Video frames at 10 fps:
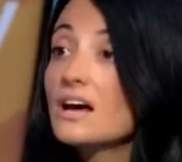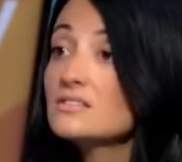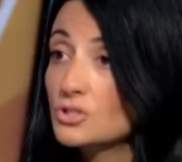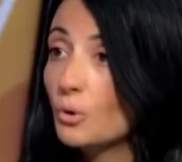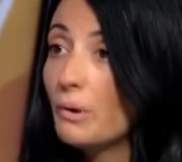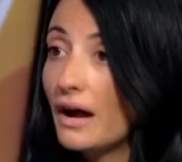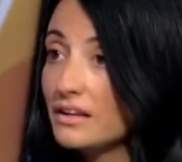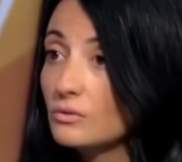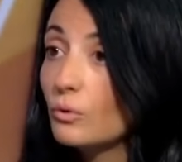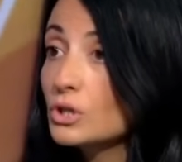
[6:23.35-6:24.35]
ask Joe
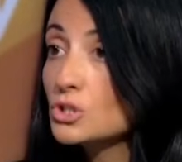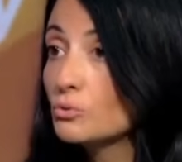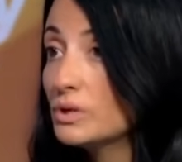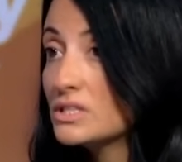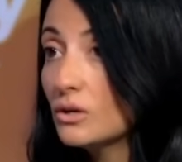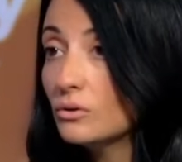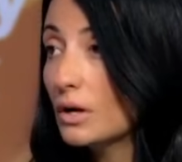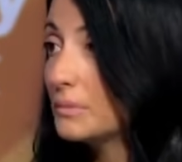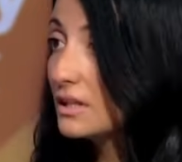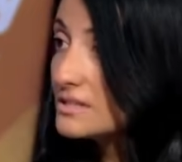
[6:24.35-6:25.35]
Biden, what should we
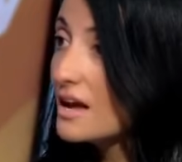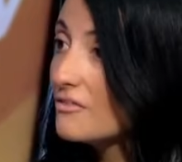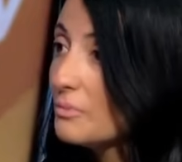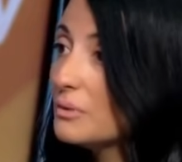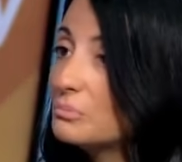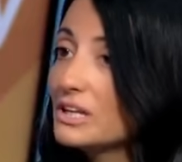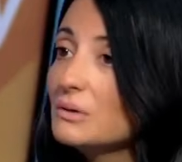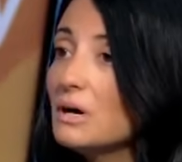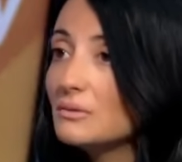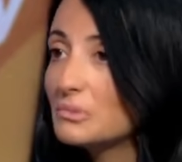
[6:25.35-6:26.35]
do? I mean, let's have him on.
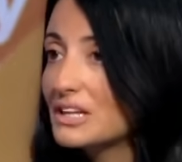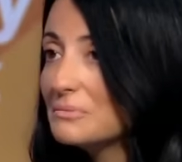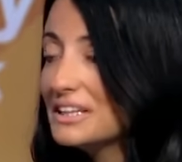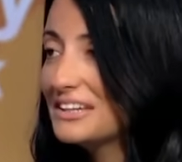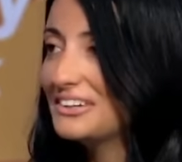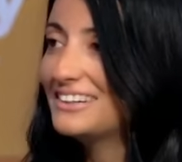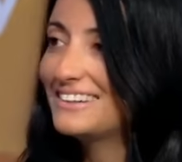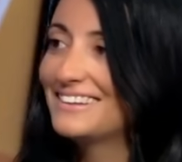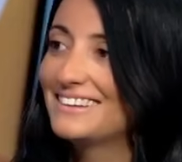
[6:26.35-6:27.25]
Bring him on. Bring him in here.